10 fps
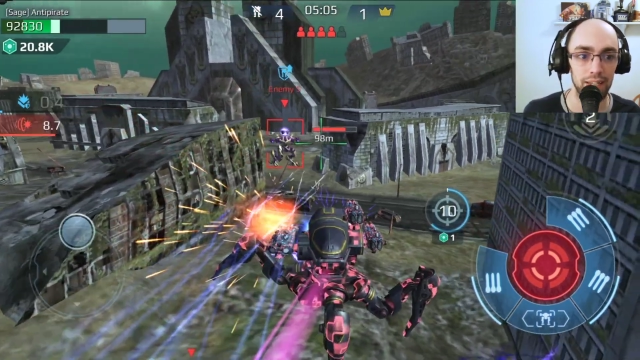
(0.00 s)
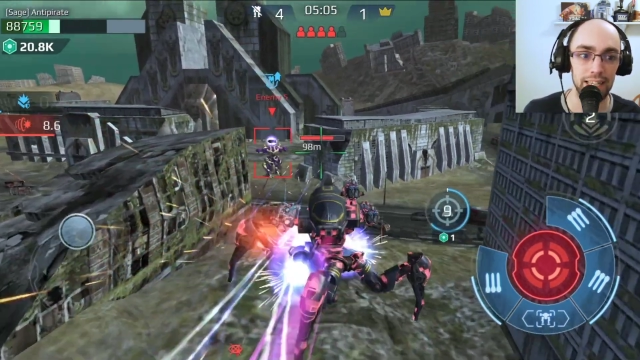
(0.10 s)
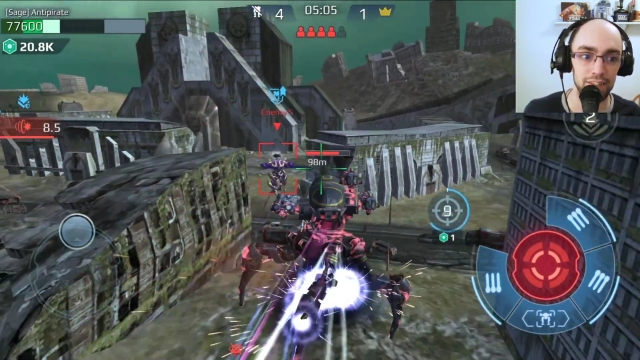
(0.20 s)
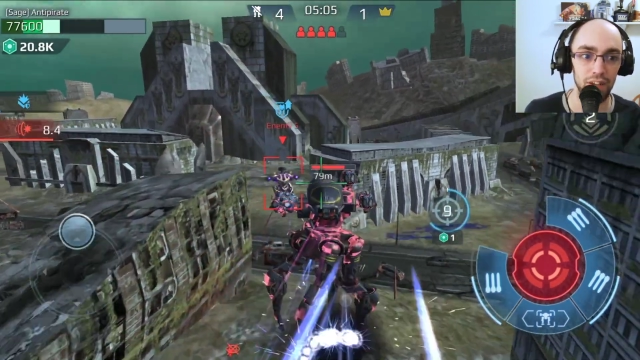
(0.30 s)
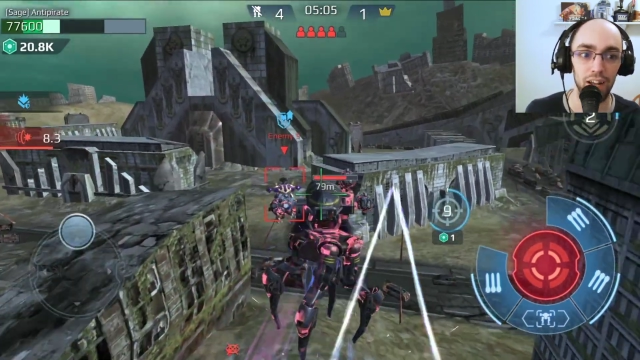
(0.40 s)

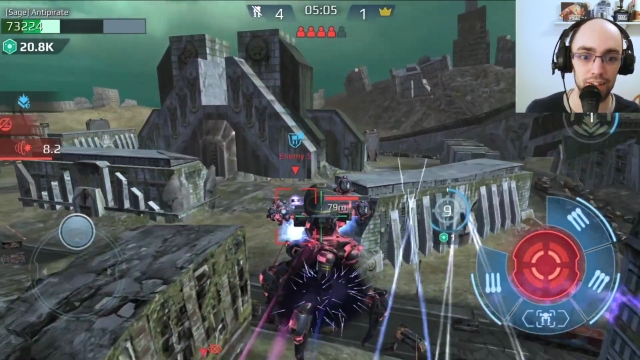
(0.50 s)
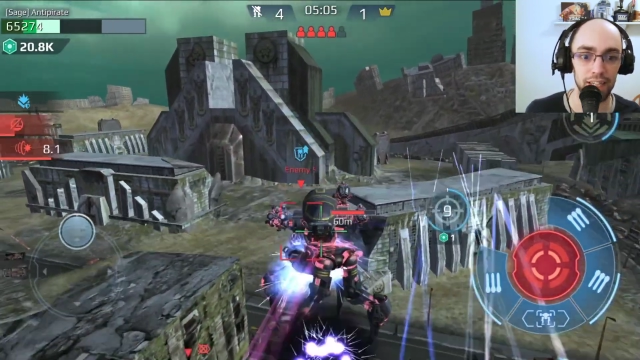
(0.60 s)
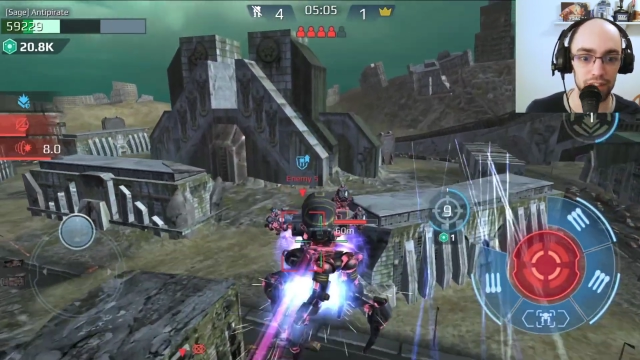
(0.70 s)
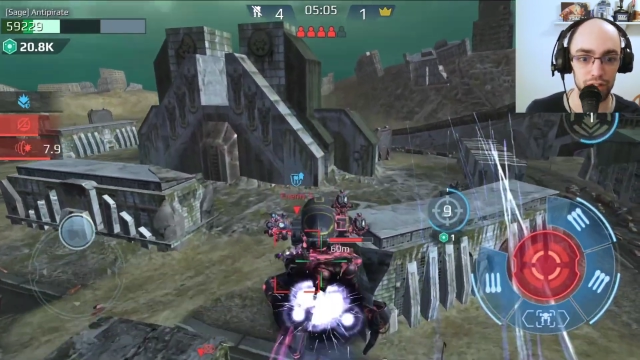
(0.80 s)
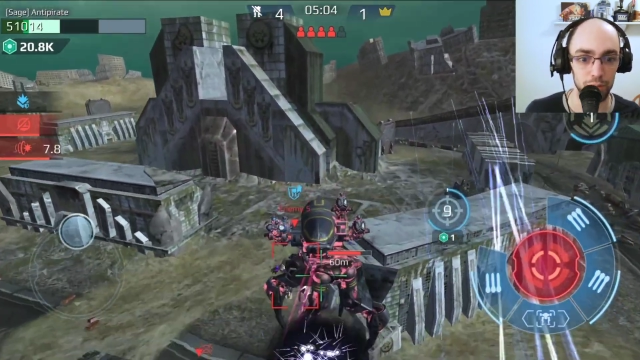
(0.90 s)
it's not like
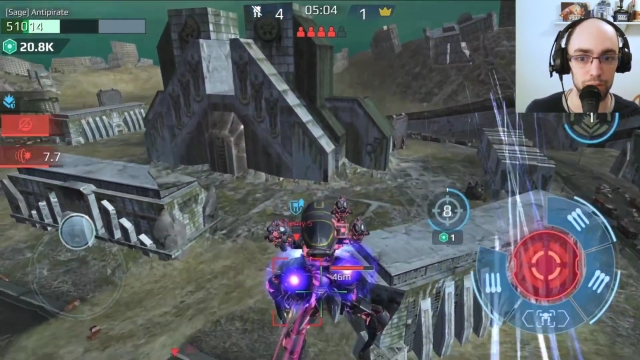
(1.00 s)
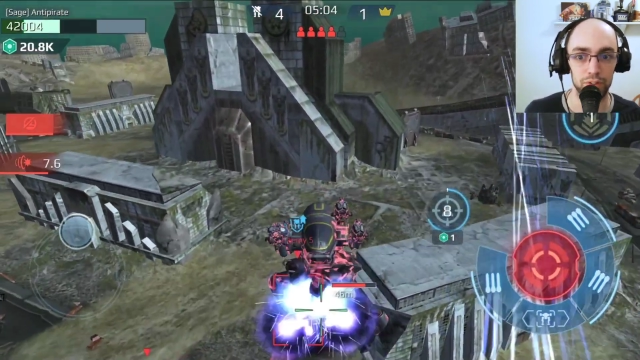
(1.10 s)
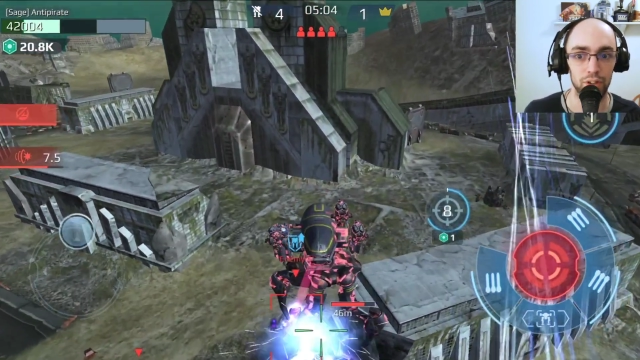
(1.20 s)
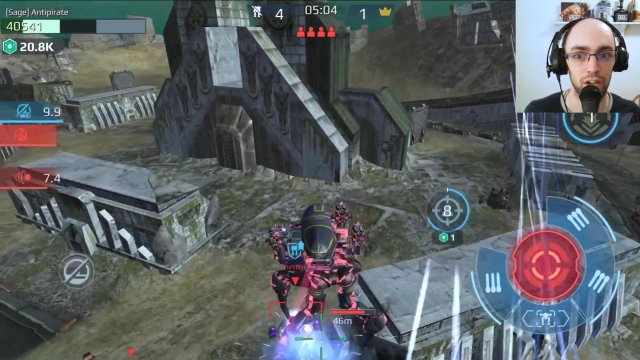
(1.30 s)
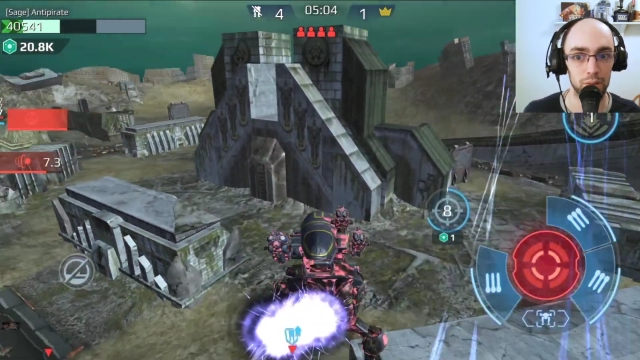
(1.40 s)
a super
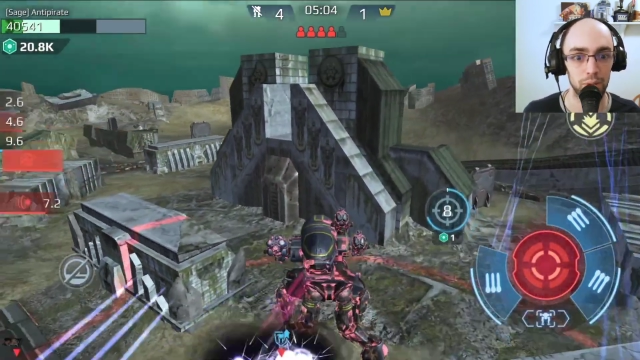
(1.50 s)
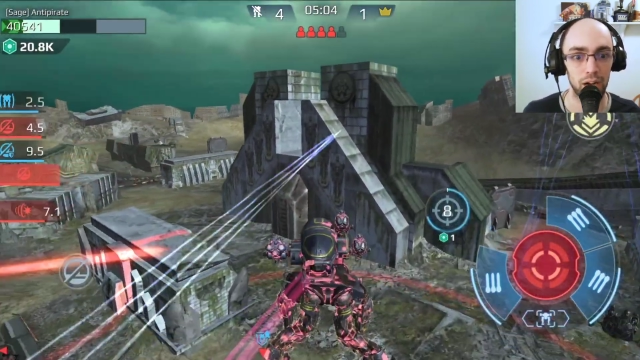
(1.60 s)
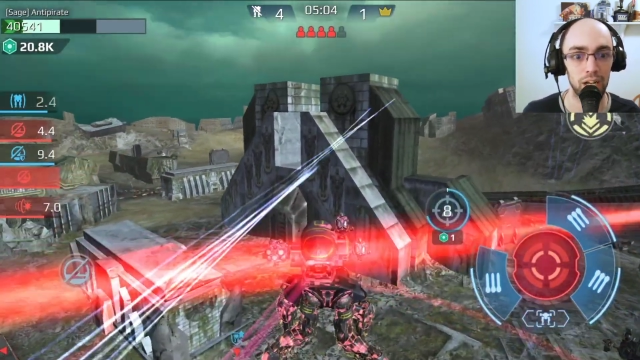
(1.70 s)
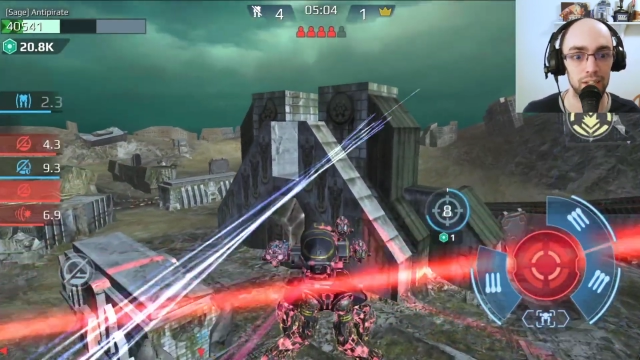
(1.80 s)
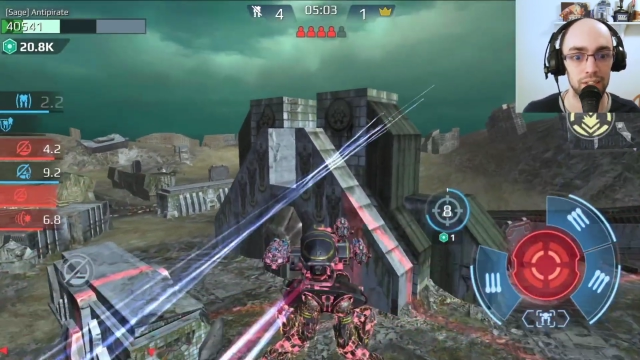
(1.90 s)
strong
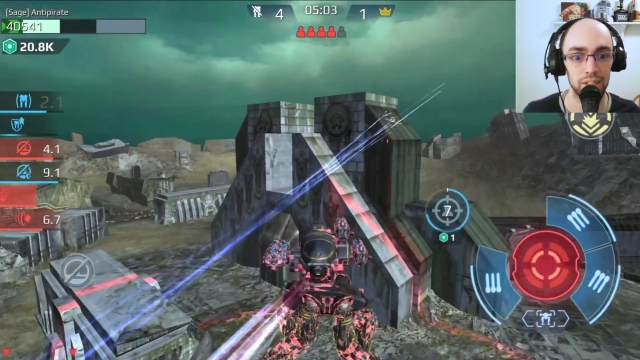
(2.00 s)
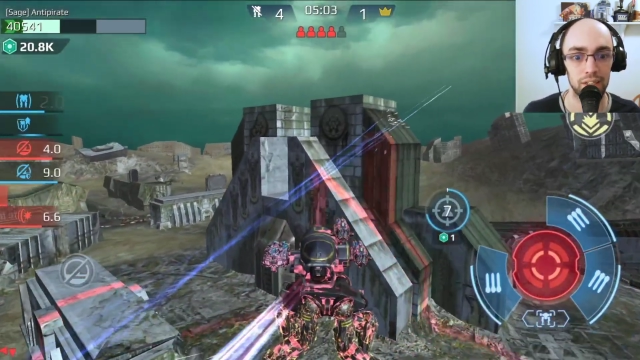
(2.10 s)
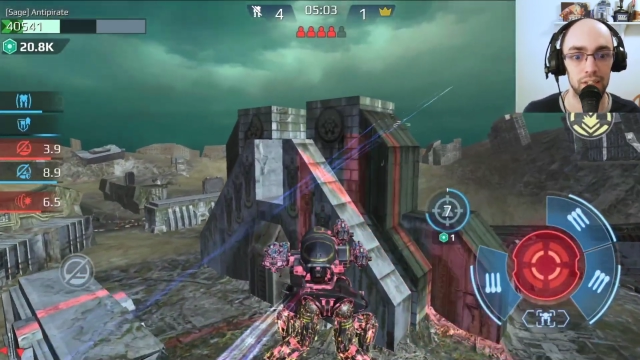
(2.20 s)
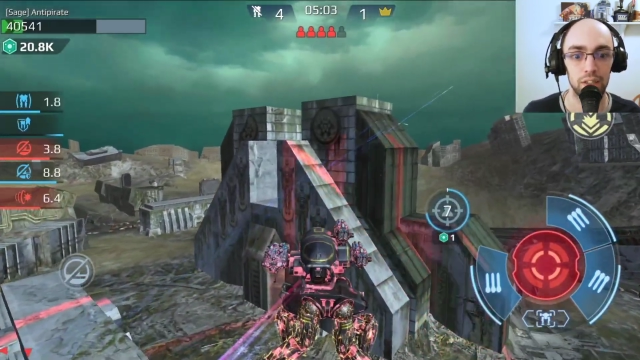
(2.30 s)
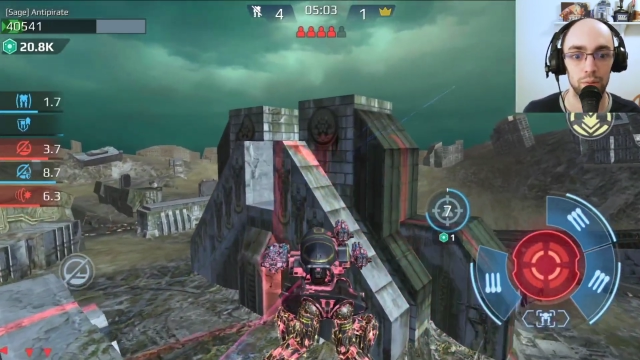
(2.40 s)
bot.
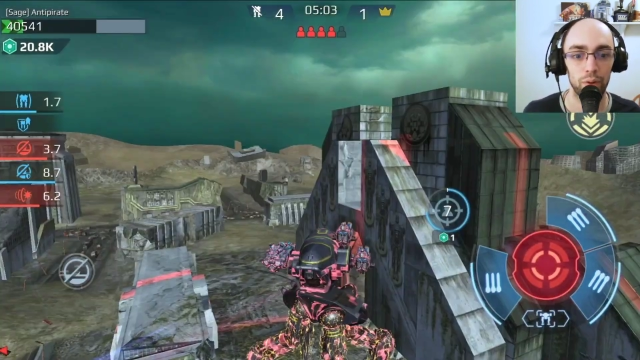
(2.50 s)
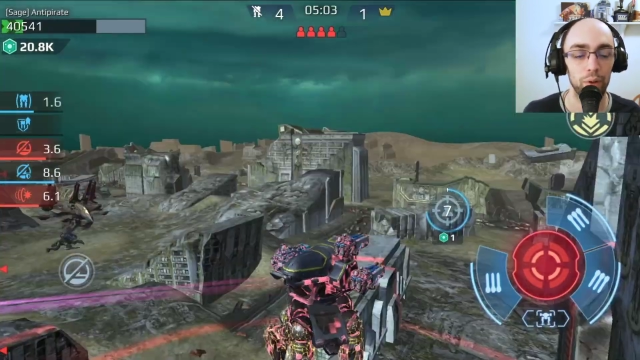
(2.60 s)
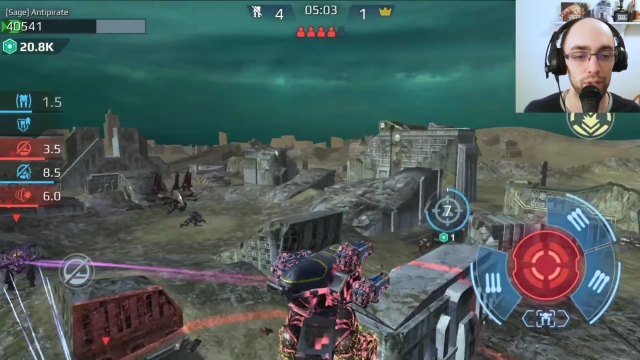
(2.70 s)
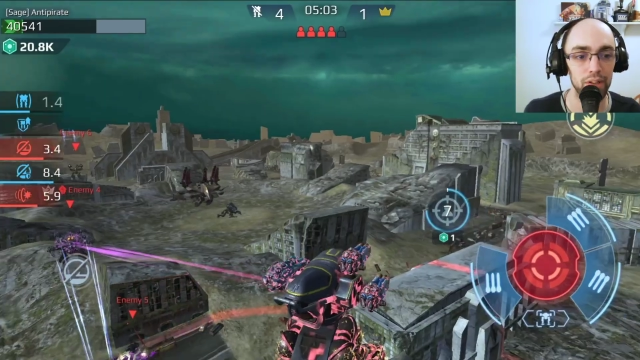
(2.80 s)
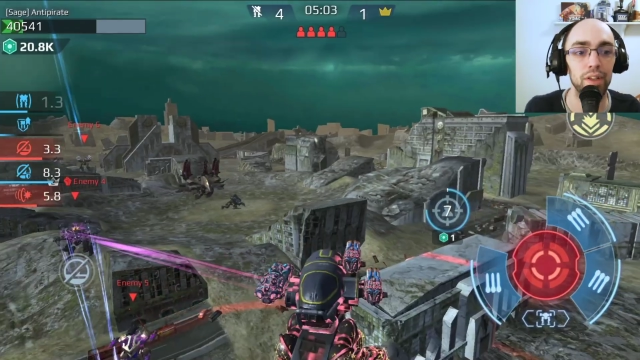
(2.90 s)

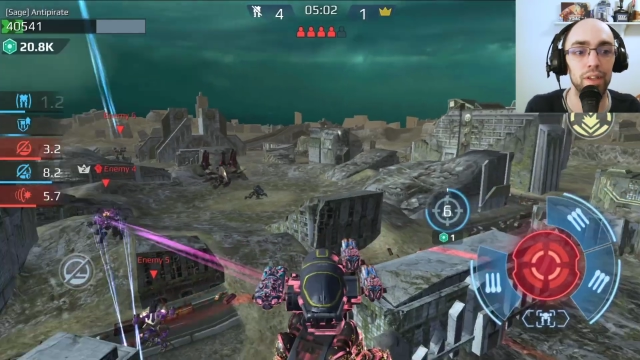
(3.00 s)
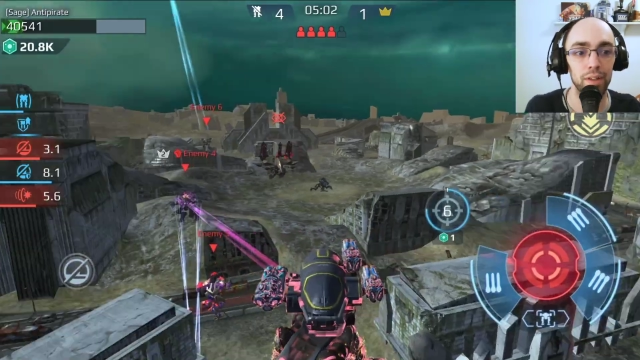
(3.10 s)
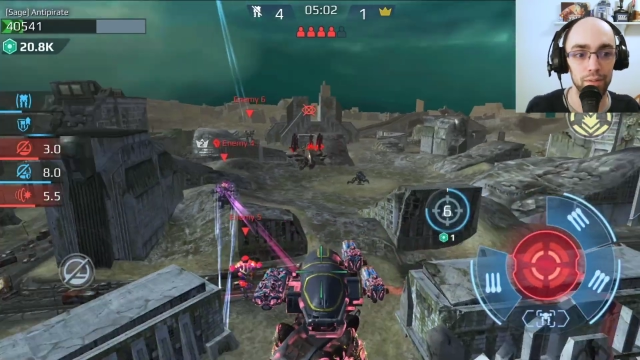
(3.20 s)
Without healing, the